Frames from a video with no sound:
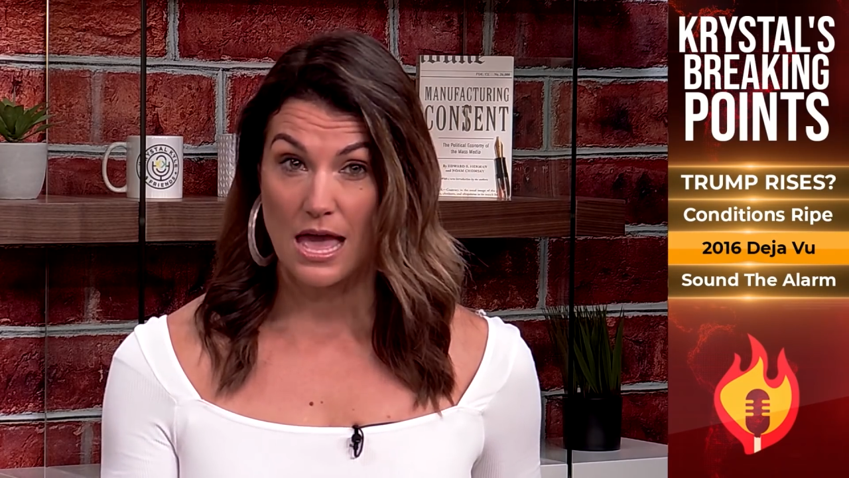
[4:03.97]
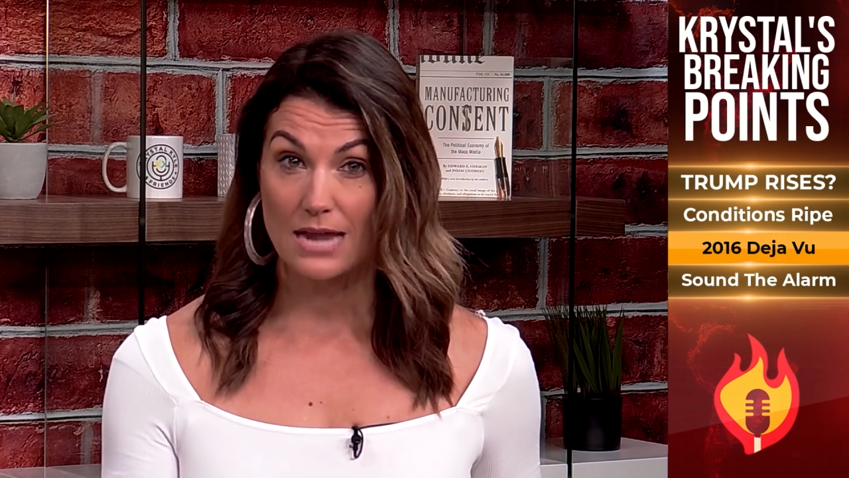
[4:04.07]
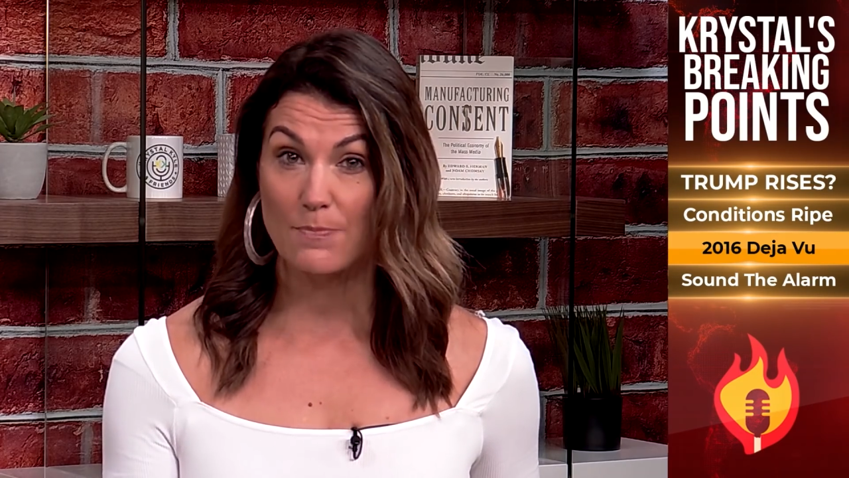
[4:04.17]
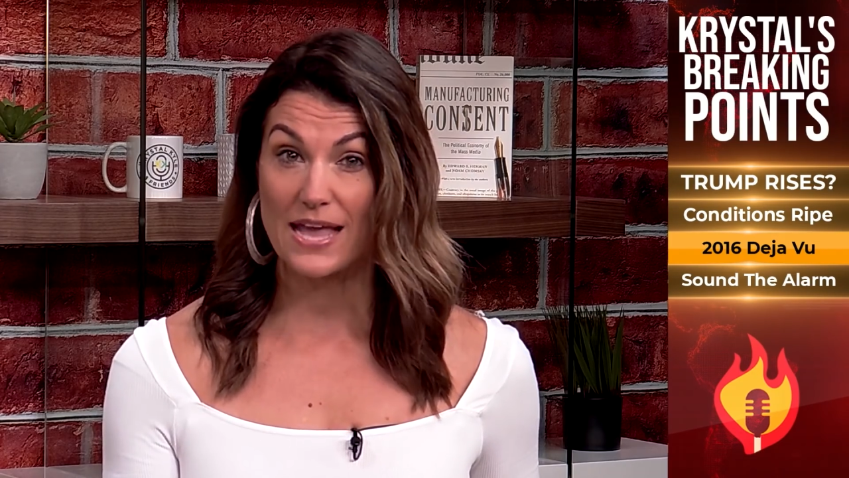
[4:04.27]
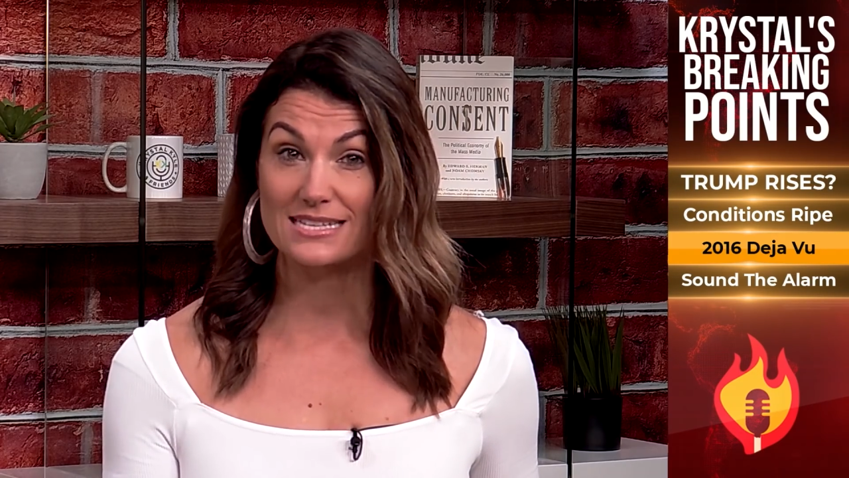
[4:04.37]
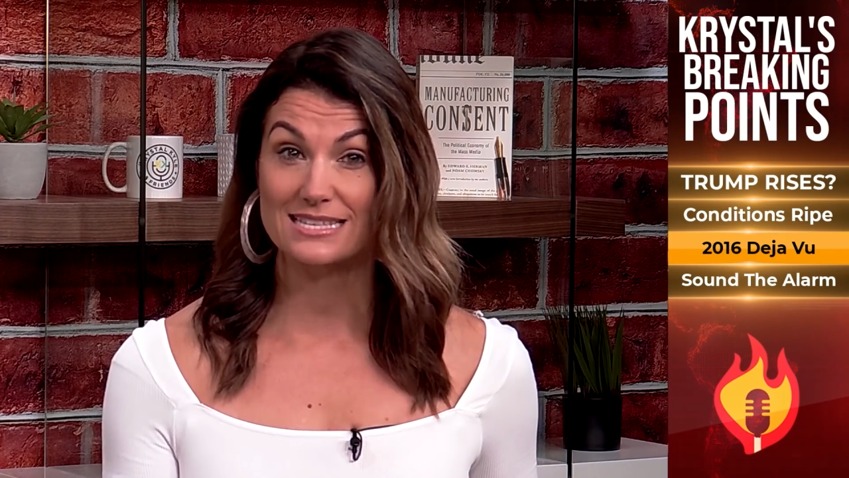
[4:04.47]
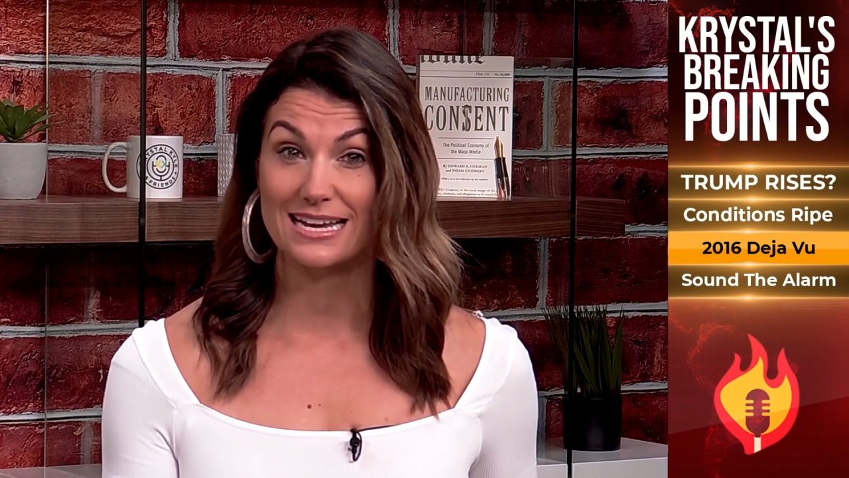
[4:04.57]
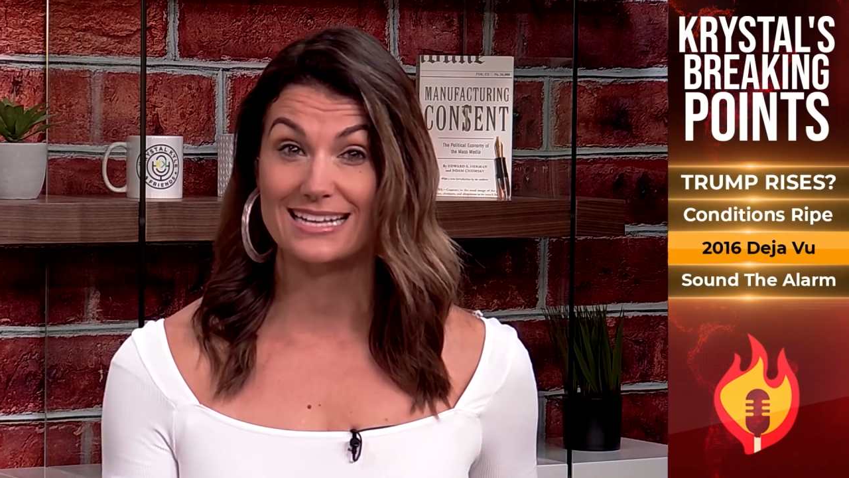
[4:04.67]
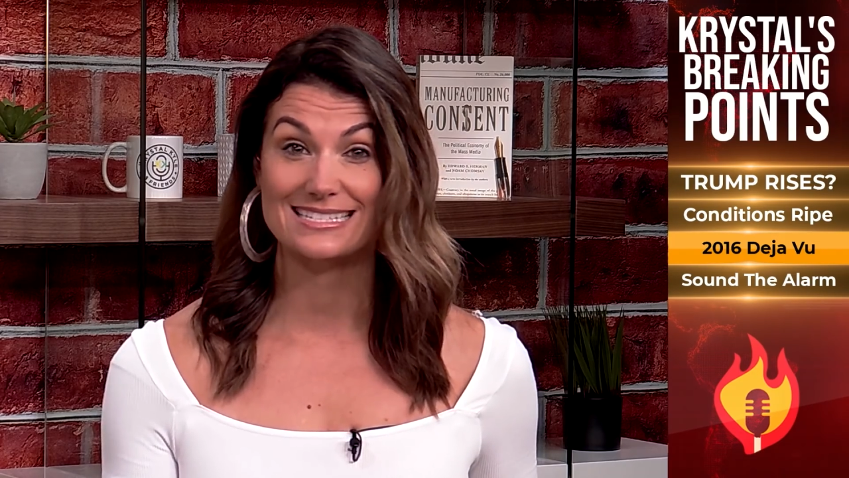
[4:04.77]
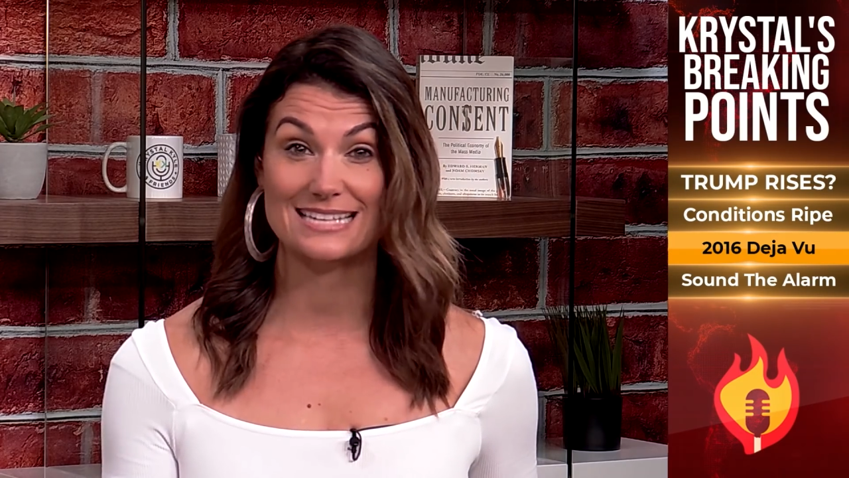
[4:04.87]
at a pace
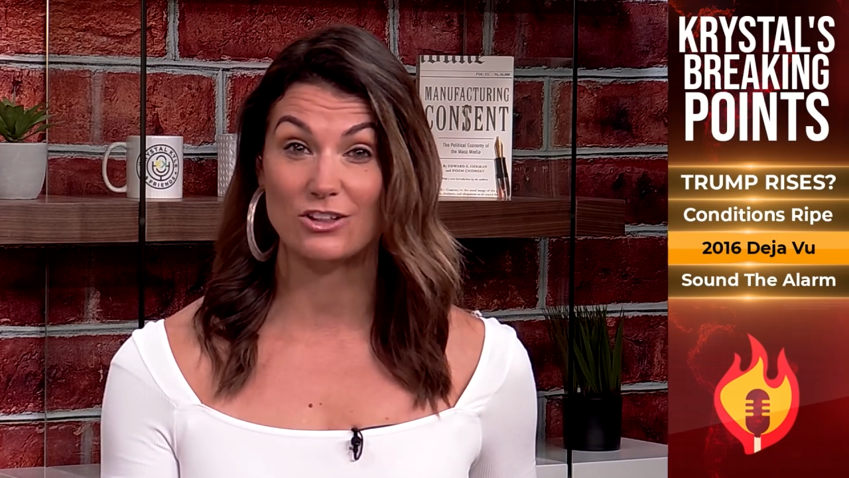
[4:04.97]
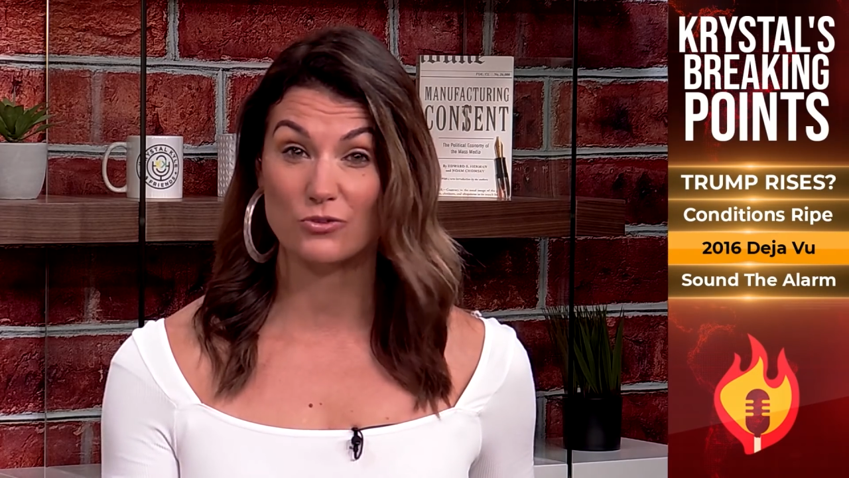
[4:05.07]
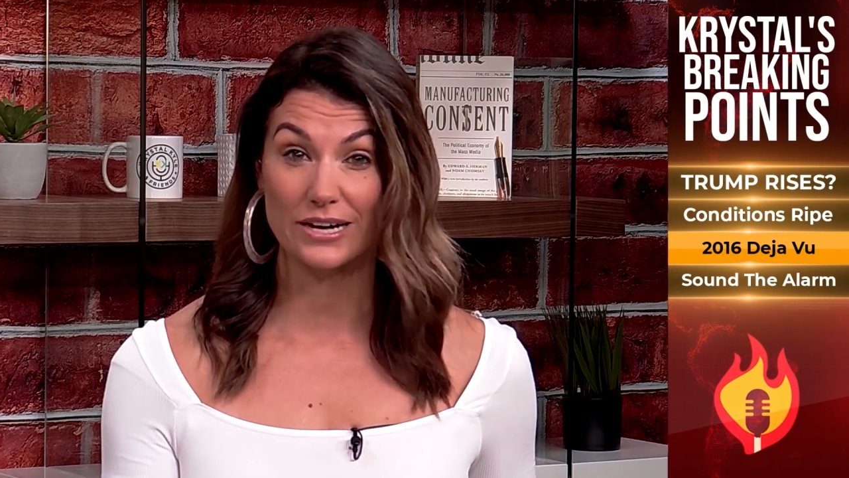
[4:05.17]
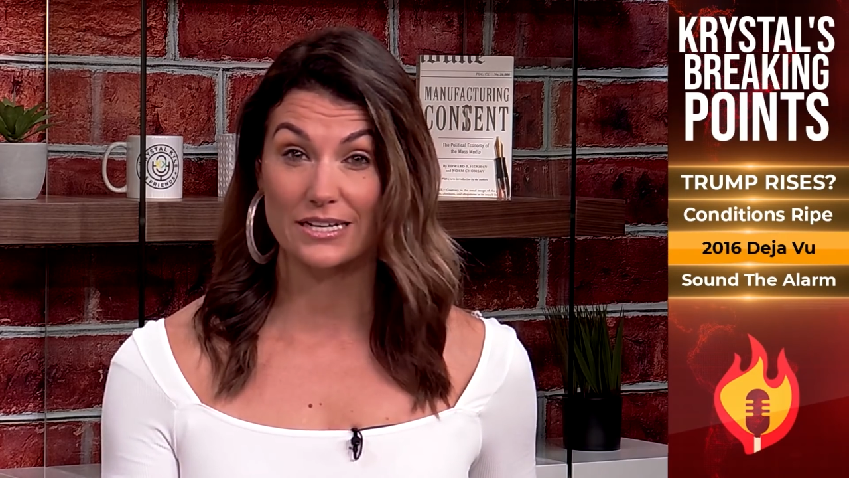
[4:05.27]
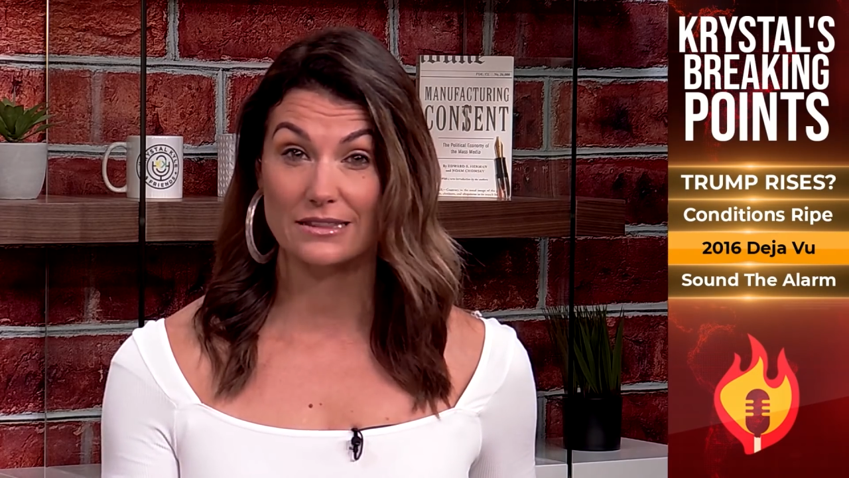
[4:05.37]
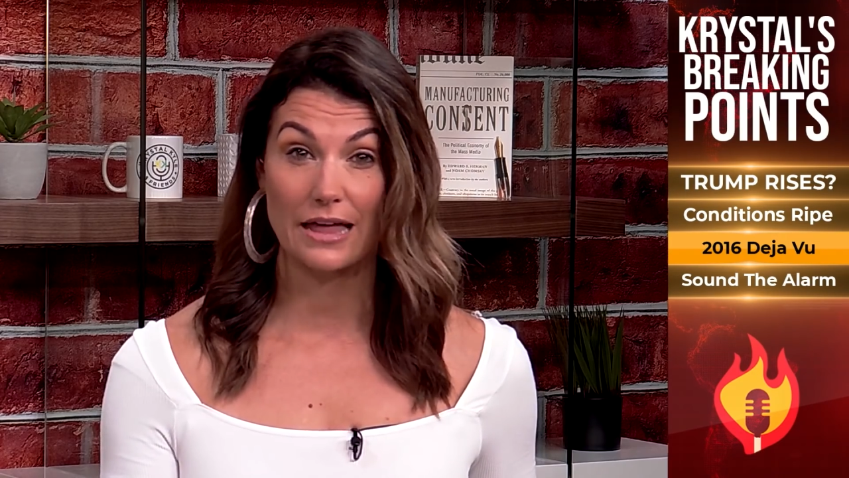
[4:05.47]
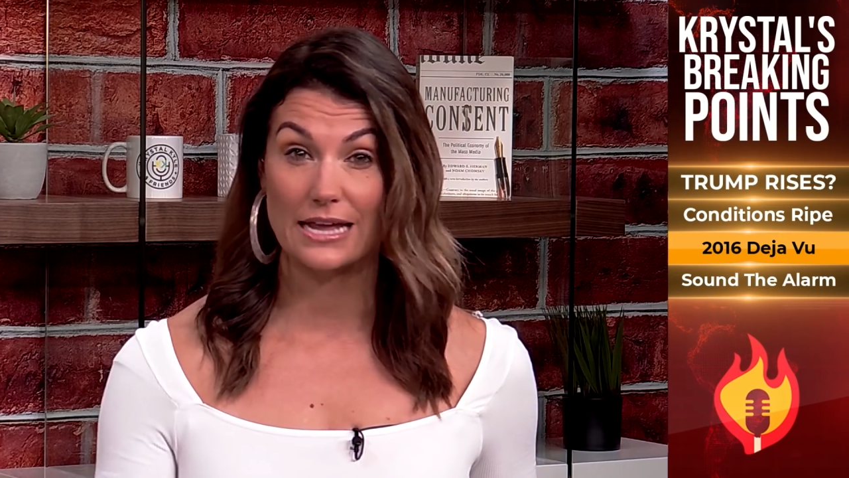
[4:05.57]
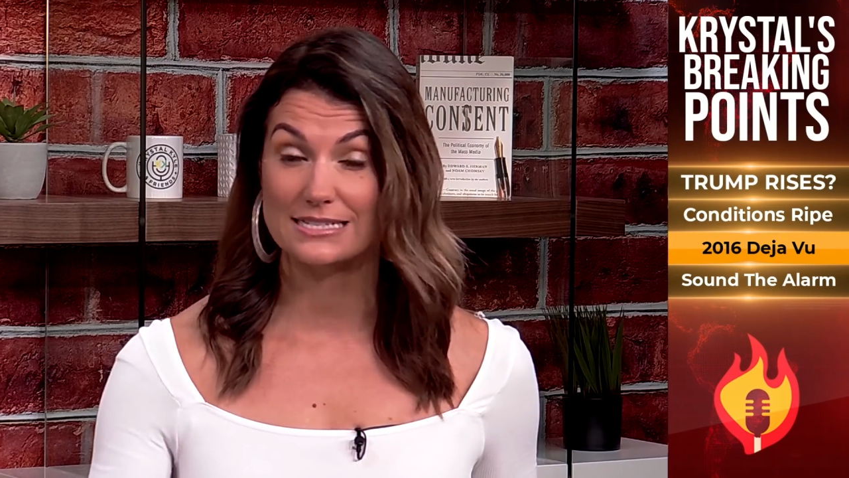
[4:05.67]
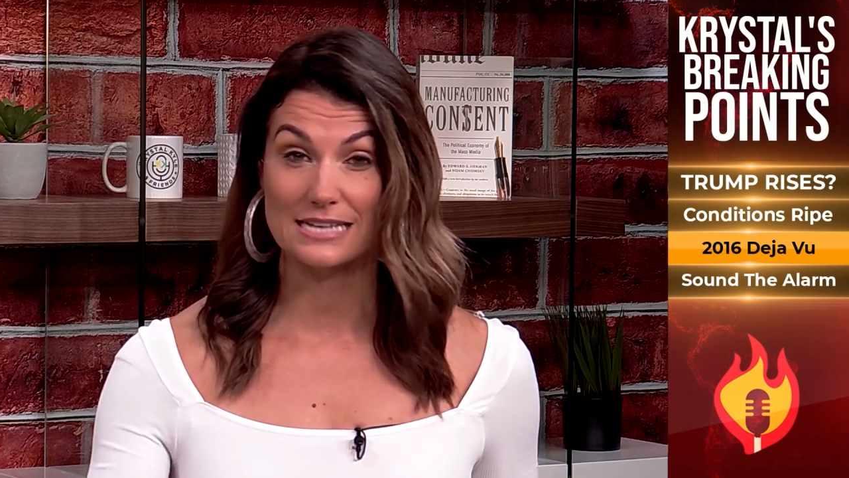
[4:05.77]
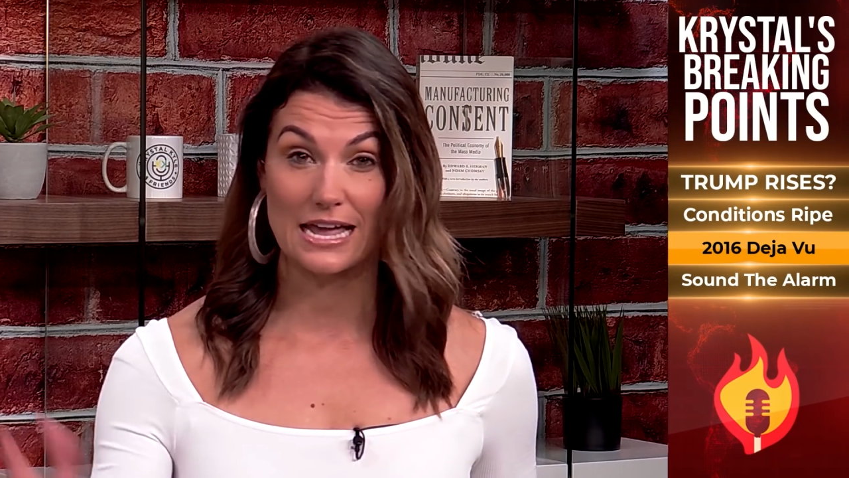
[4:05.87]
that accelerated
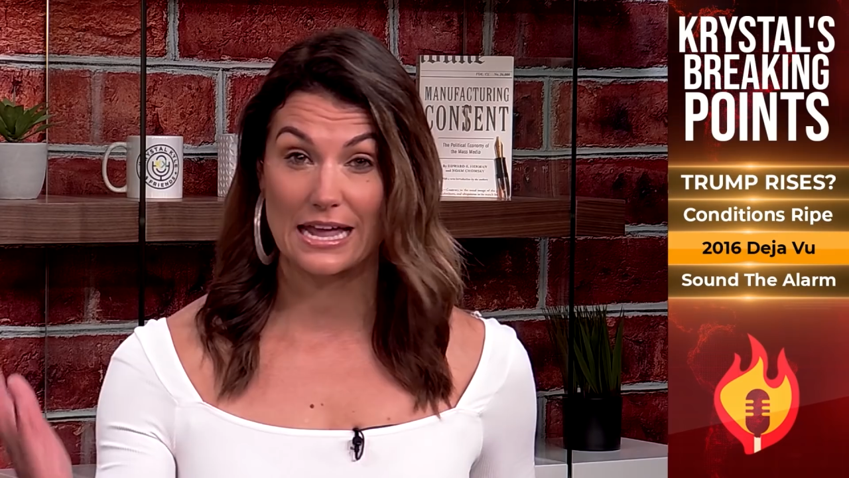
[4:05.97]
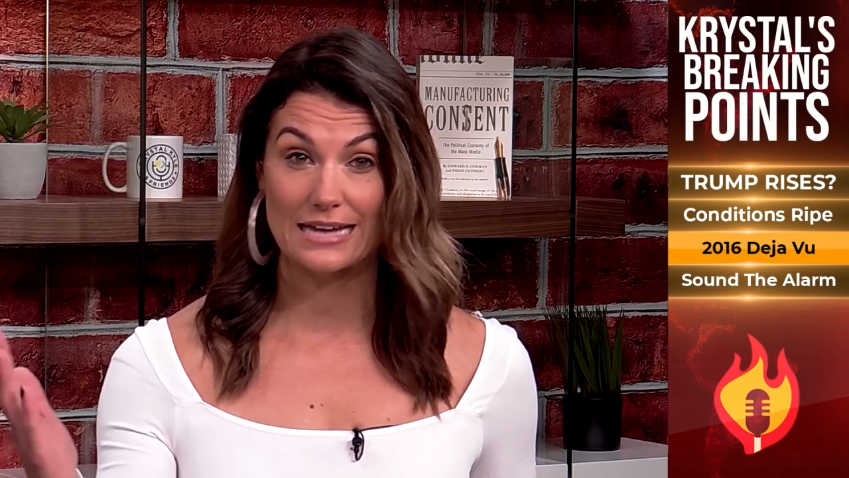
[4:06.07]
like, say,